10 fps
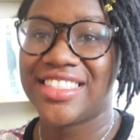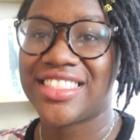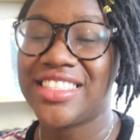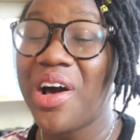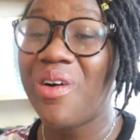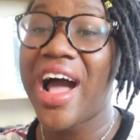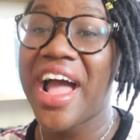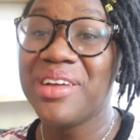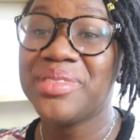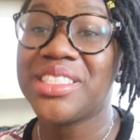So
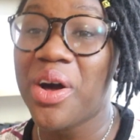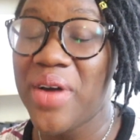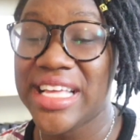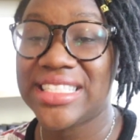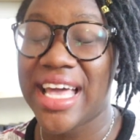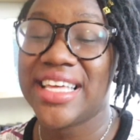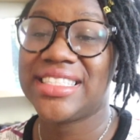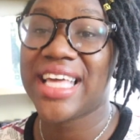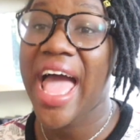I'm so excited to